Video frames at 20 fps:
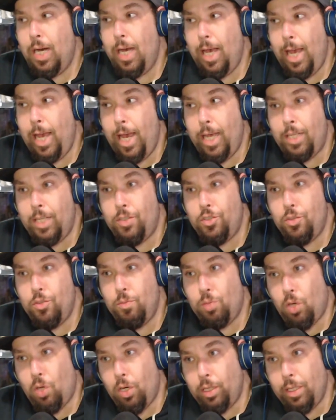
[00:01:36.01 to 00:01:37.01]
and to
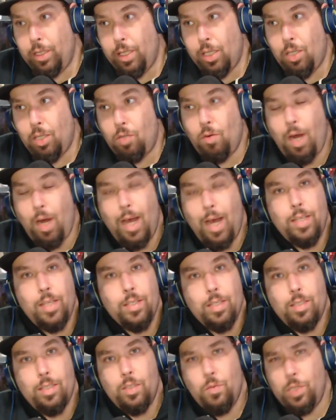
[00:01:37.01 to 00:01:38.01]
broaden their
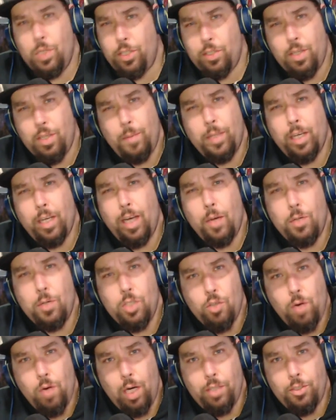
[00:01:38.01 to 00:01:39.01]
horizons, which is something I always
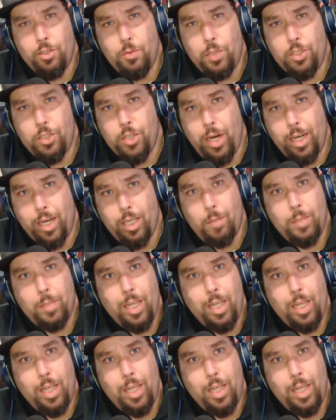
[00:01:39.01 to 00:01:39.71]
try to do with Jacob.